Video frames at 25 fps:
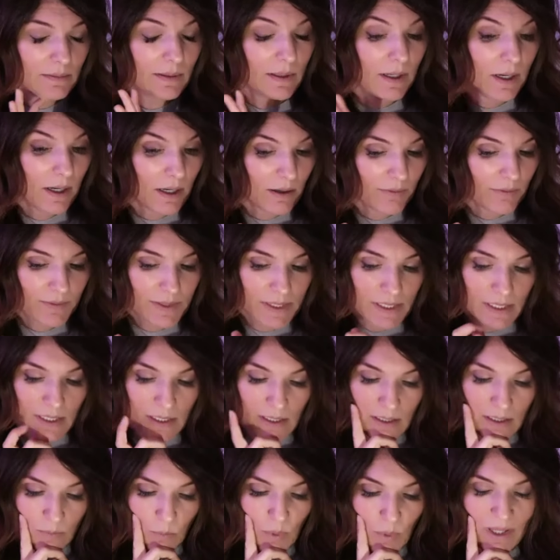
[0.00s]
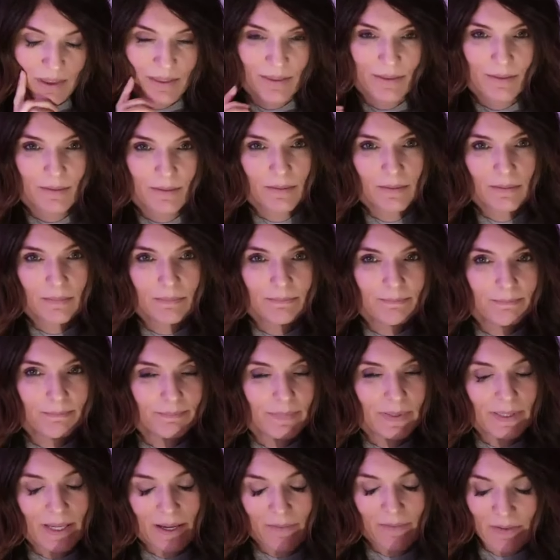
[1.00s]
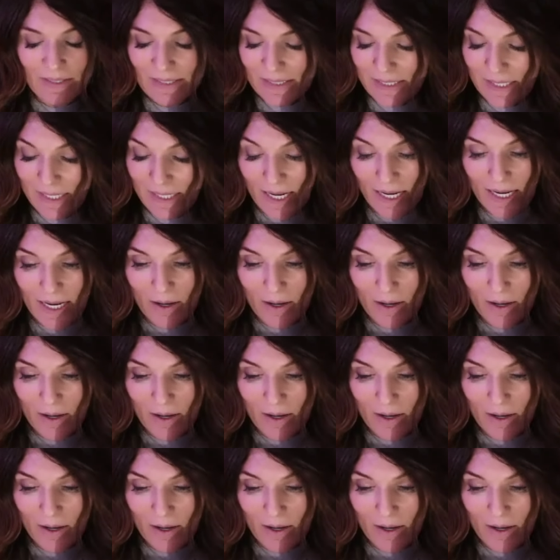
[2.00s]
often with even today